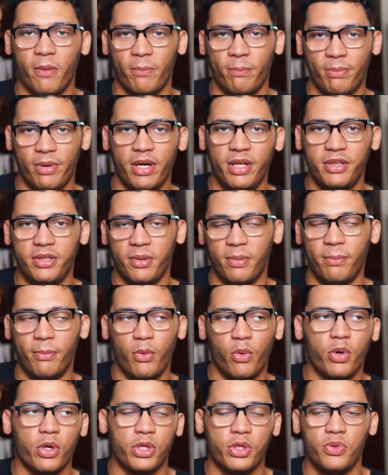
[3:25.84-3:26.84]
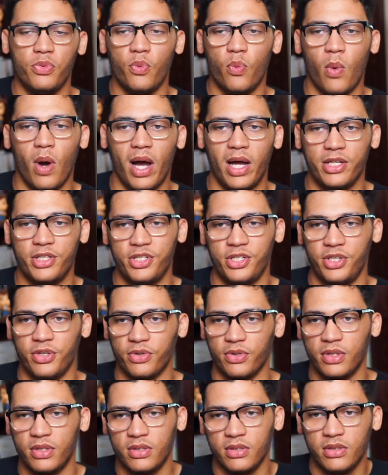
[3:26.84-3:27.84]
but the more you watch
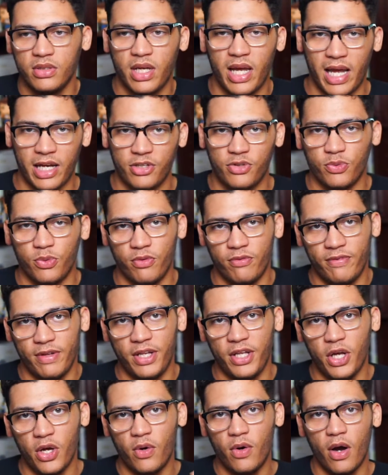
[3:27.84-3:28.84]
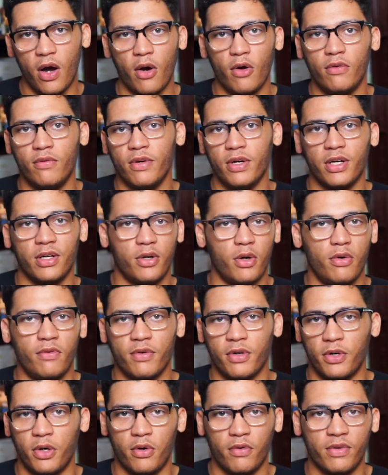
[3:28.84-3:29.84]
your actual video over and
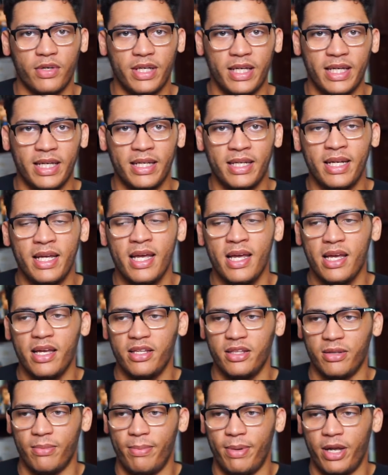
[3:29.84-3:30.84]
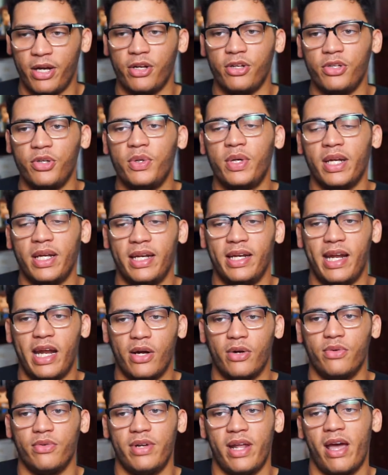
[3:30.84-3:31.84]
over and over again, the better you can
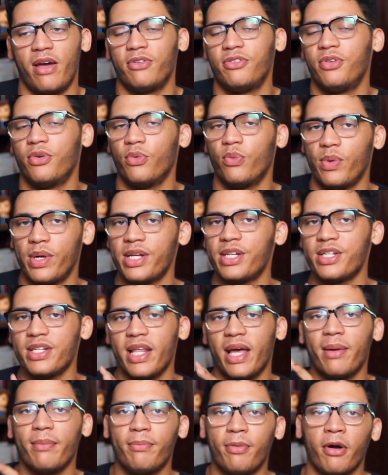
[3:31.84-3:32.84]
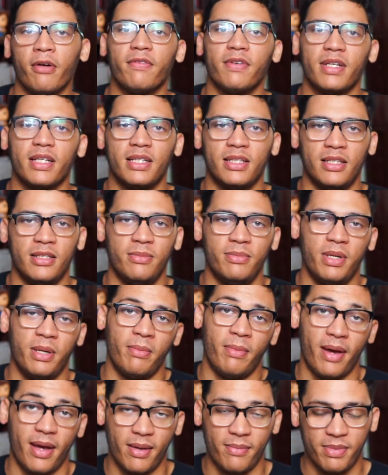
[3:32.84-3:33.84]
narrow down to reach that perfect clip, in
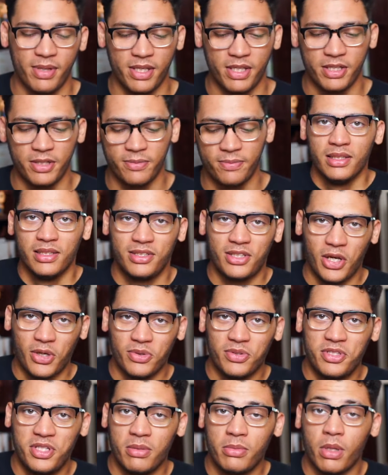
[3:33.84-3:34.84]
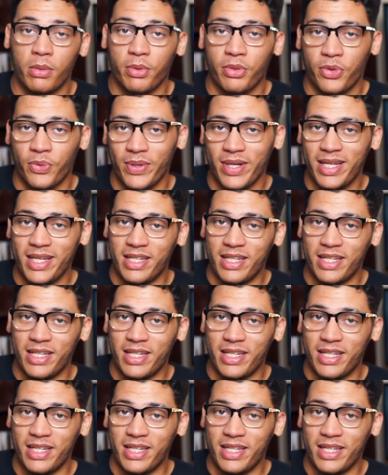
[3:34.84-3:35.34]
my opinion. So tip number 3